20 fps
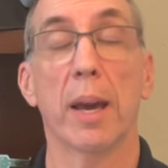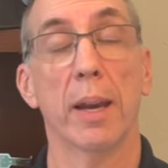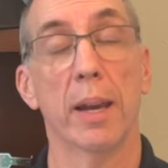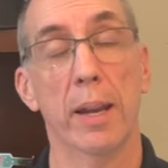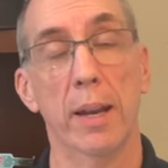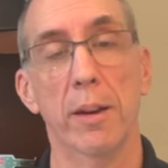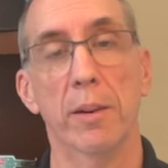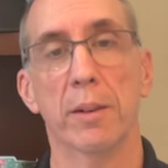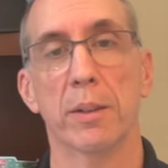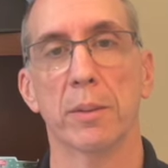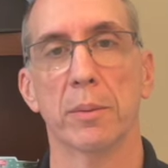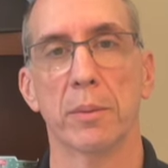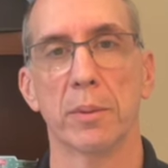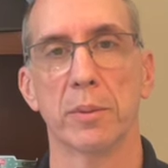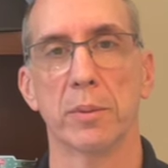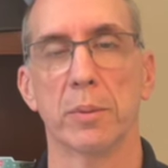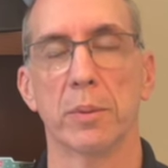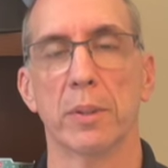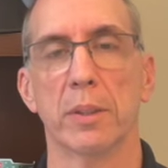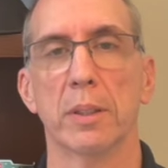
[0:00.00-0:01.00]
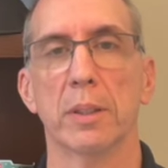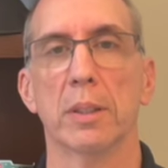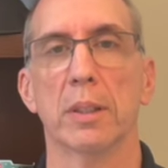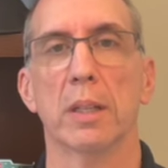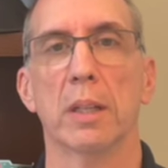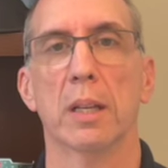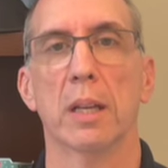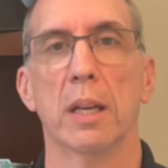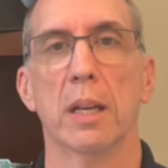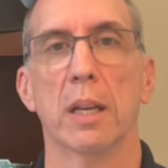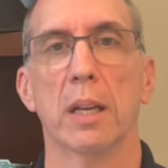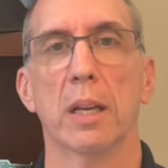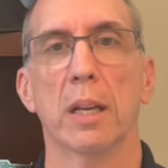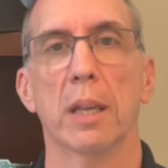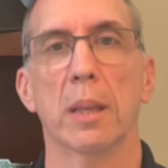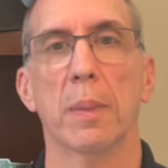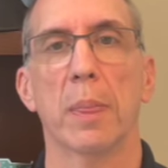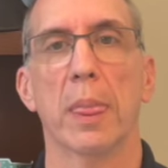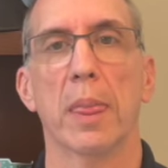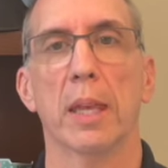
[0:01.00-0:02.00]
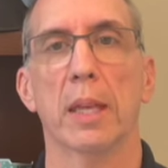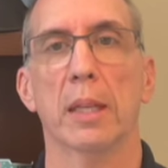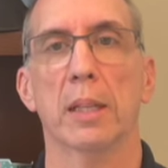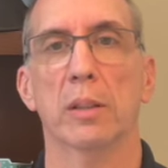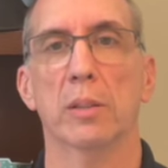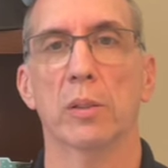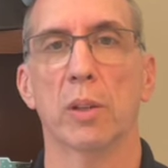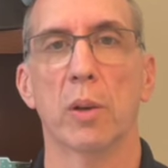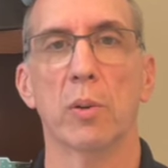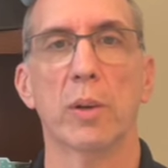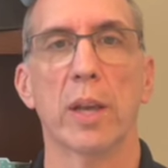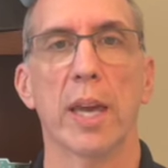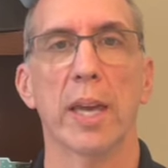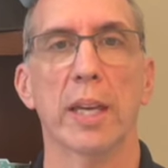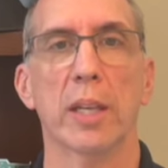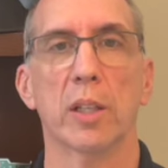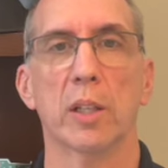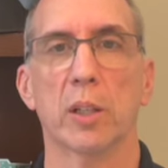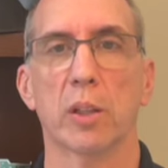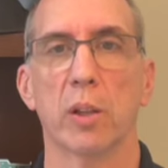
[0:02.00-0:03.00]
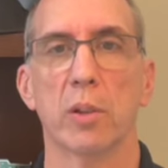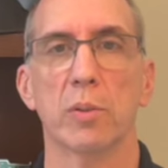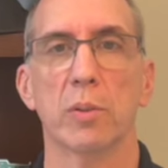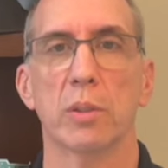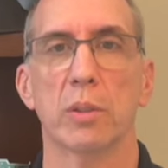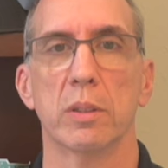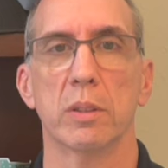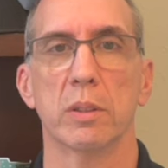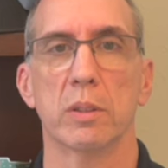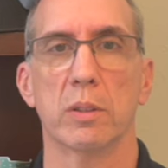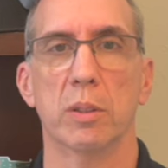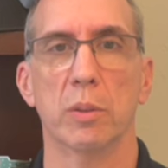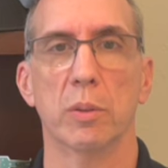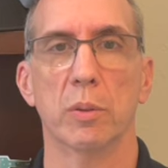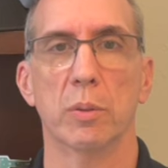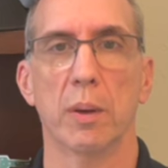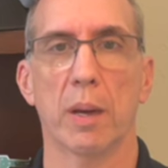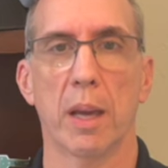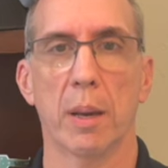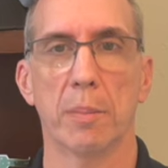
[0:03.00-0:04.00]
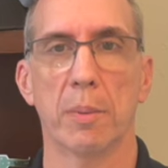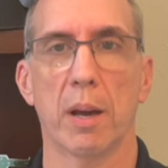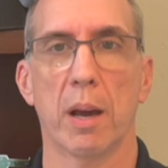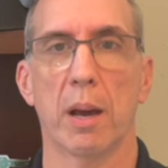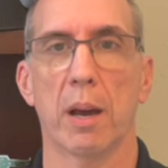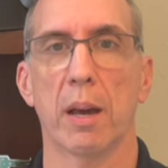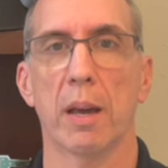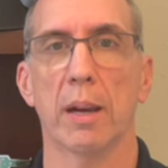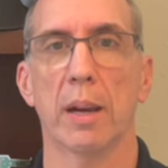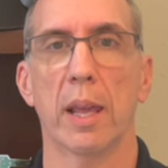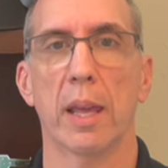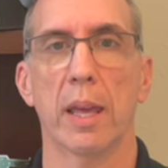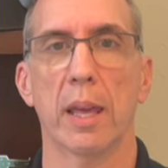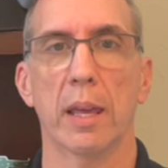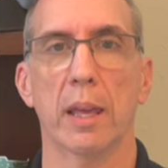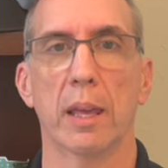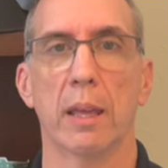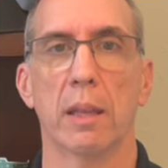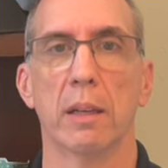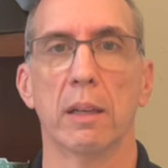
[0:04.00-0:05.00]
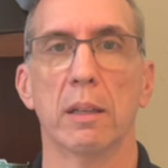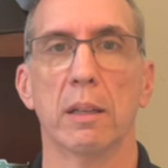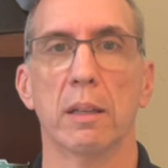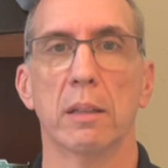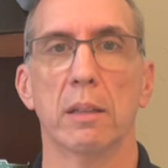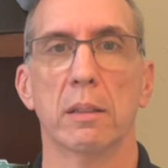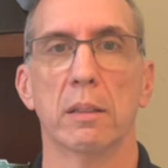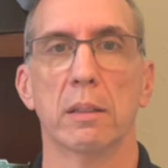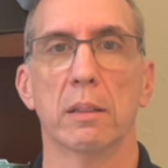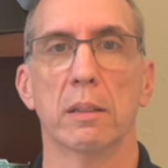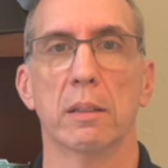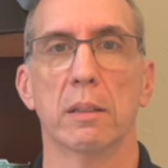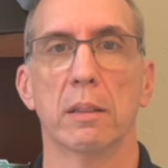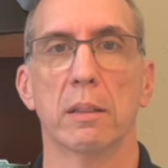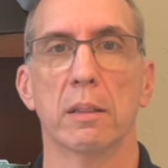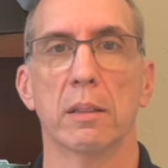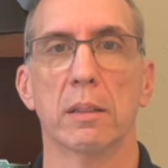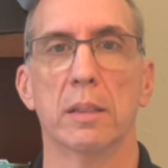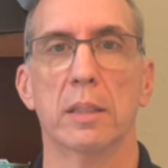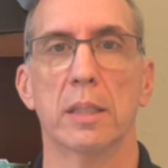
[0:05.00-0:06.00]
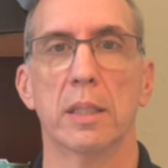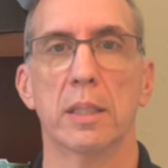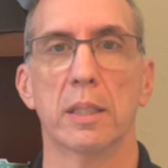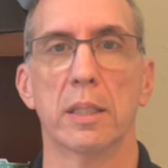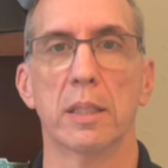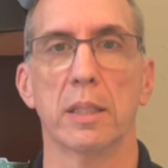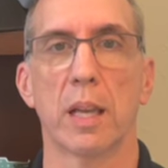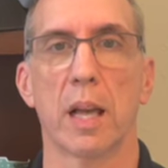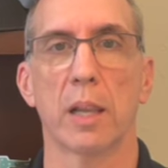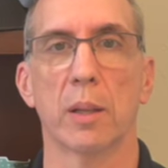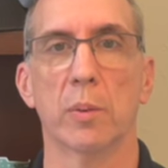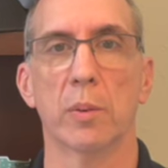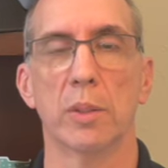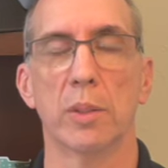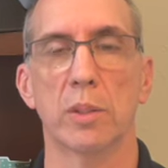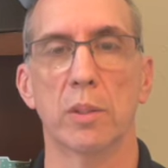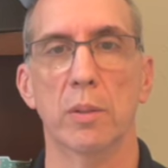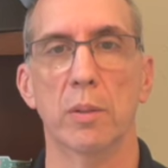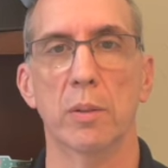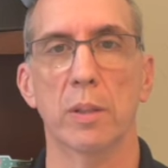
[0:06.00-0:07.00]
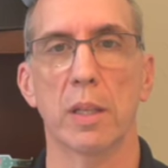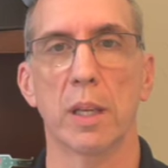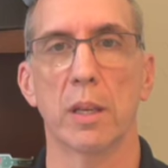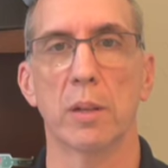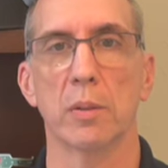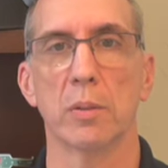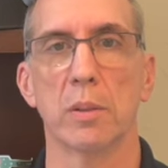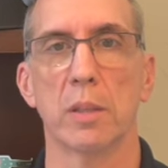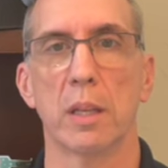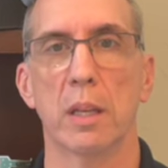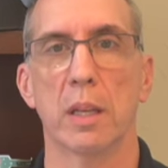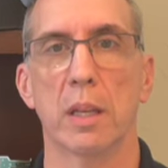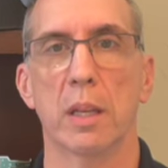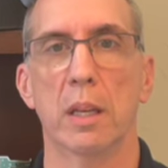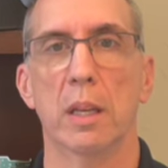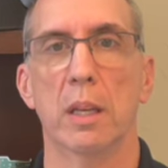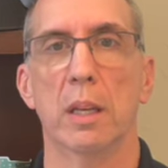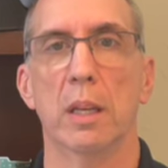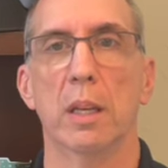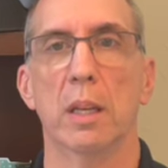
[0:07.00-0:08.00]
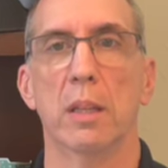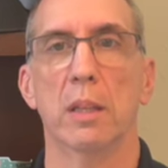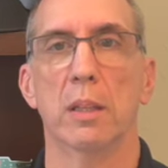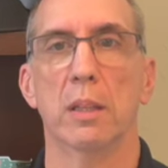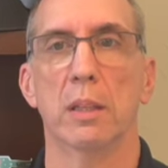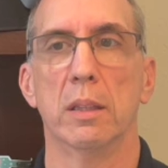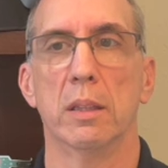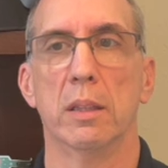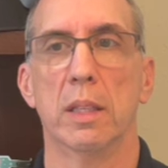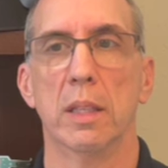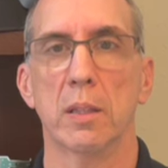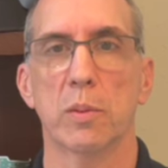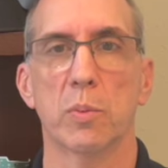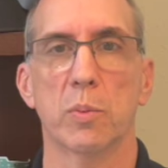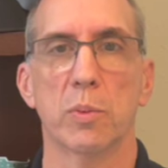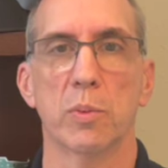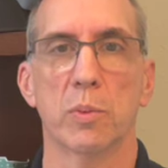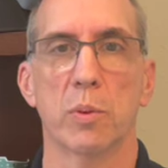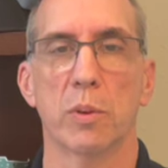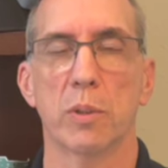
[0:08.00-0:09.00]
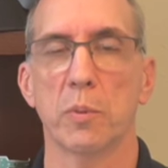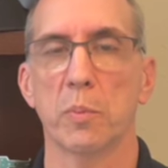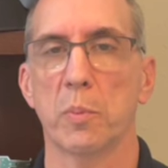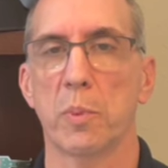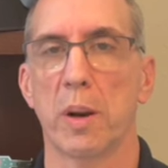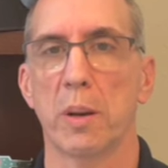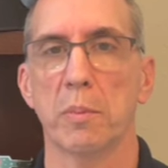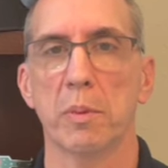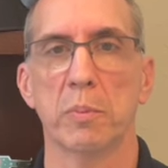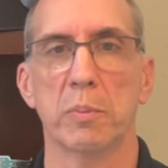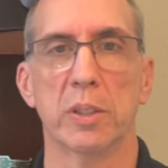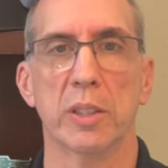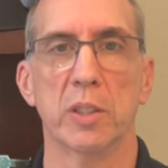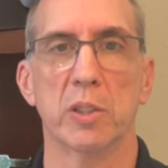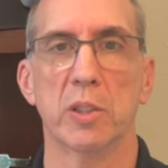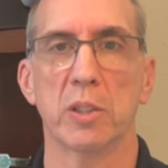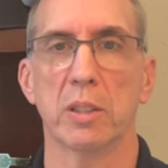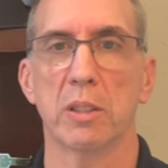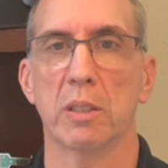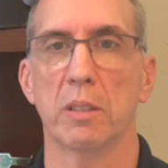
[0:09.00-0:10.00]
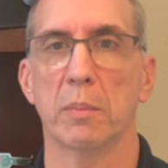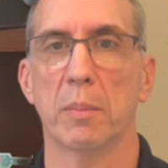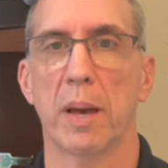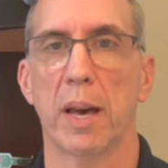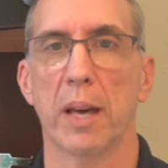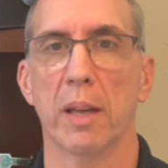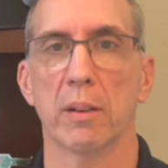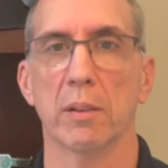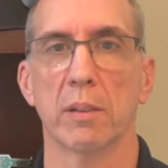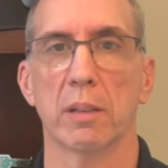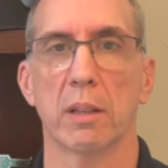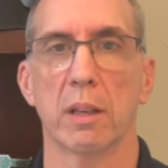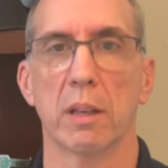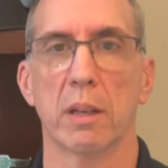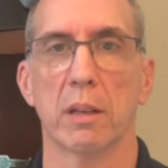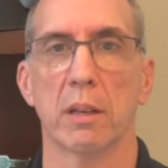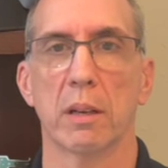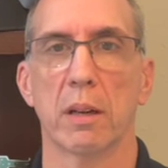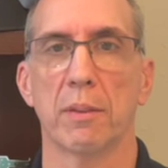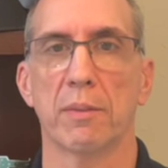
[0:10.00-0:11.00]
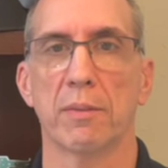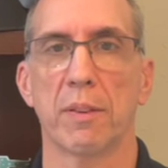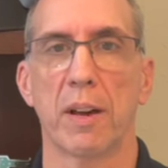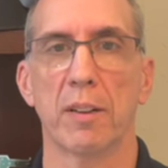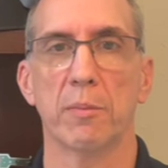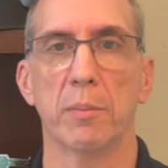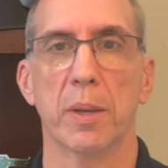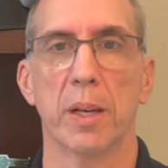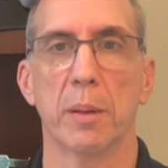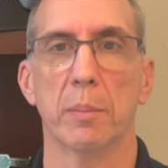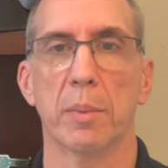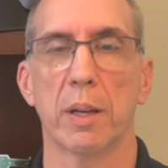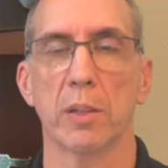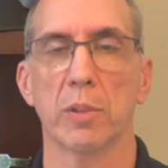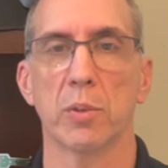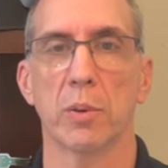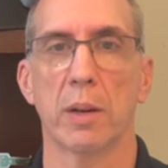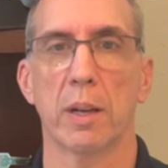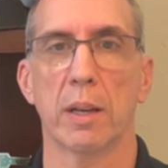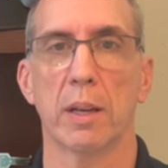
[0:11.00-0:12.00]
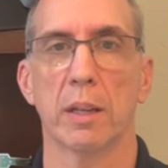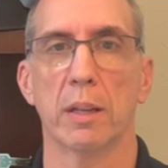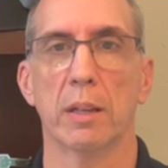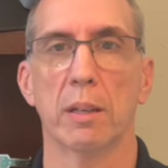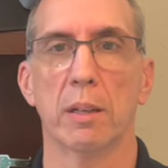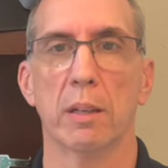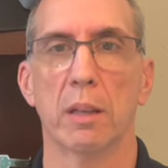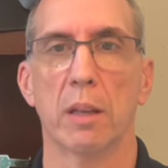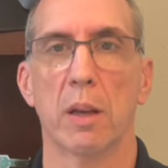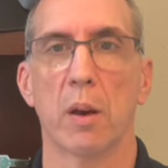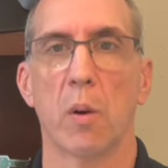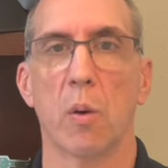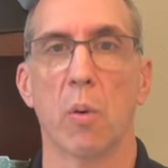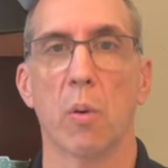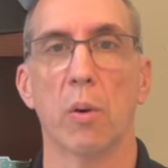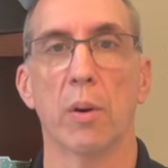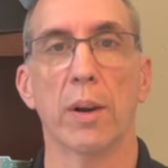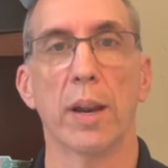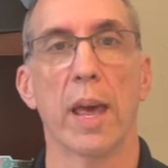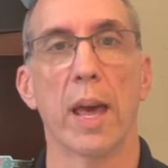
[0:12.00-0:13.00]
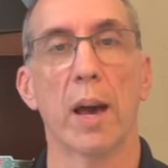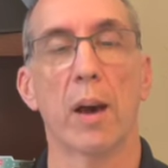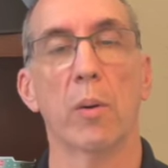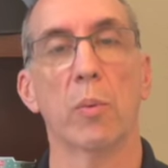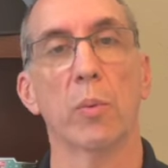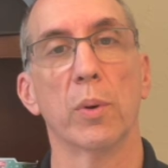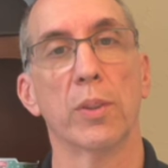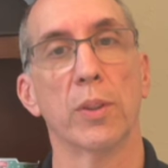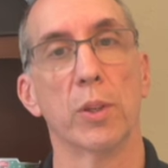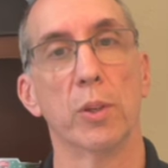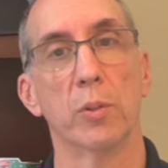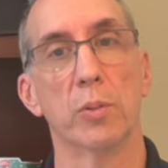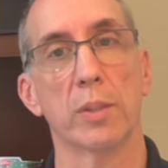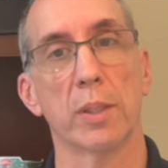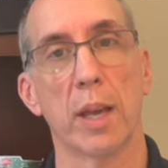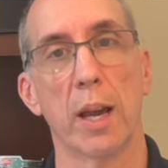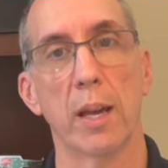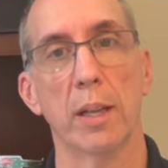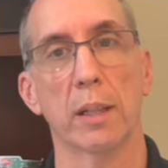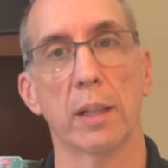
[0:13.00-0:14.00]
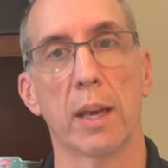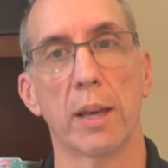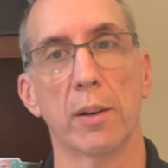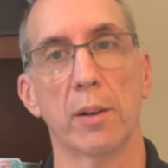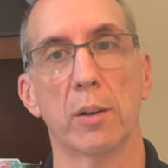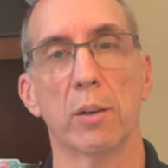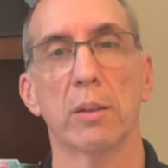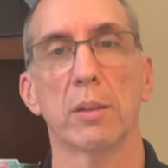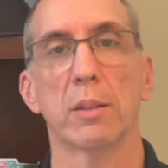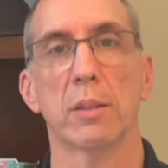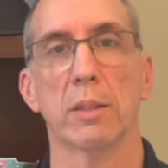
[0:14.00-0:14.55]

area resort, located closest to Epcot and Disney's Hollywood Studios. This resort's probably just about a 5-minute bus ride, or now with the new Skyliner